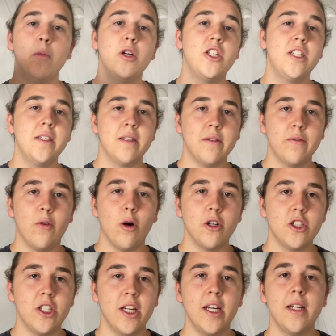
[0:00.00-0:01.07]
which is
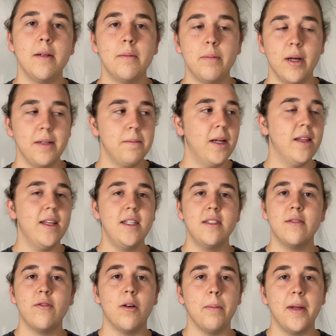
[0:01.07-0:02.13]
unfortunate, but at
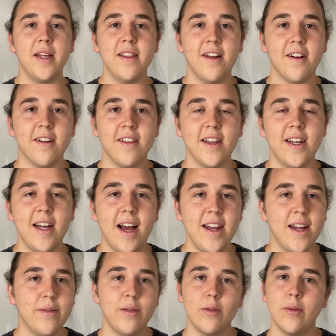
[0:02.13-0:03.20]
least for me, luckily, I
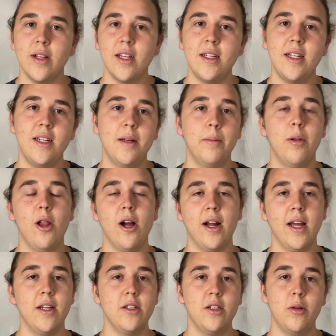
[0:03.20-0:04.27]
never really need to plug
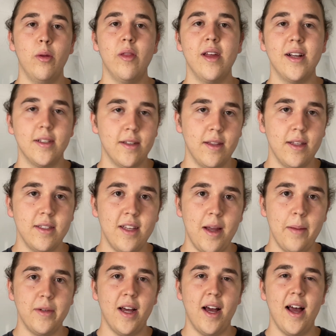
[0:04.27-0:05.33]
in two things at the
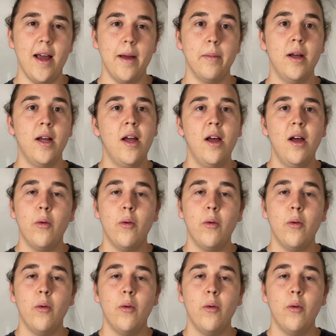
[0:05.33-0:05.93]
same time